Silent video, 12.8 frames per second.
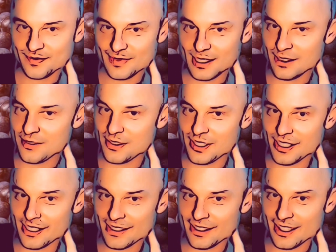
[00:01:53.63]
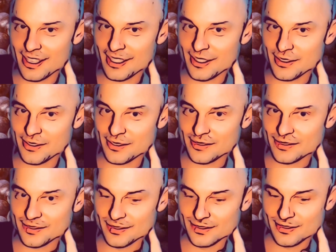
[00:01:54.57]
Love you guys, thank you.
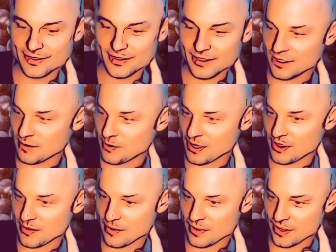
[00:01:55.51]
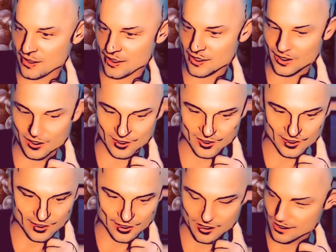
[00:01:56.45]
Spreading the word,
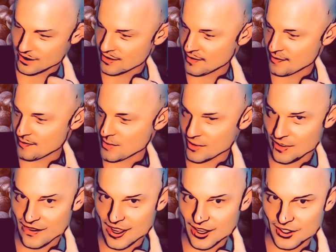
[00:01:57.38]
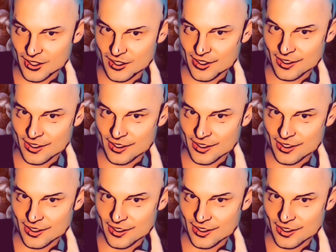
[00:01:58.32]
motivation,